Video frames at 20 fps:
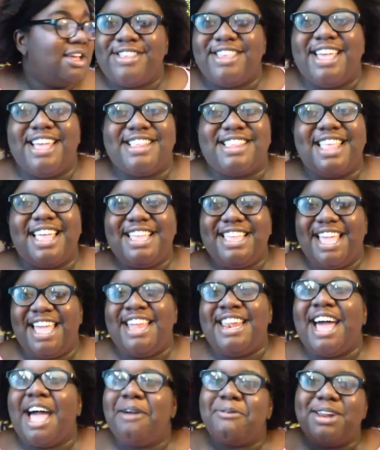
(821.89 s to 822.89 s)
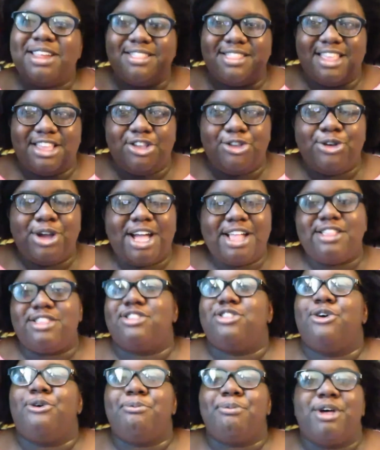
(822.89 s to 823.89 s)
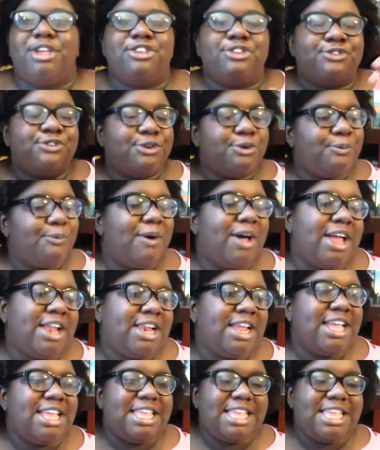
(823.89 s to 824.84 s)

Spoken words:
So yes, again, I want to thank you guys so much for 1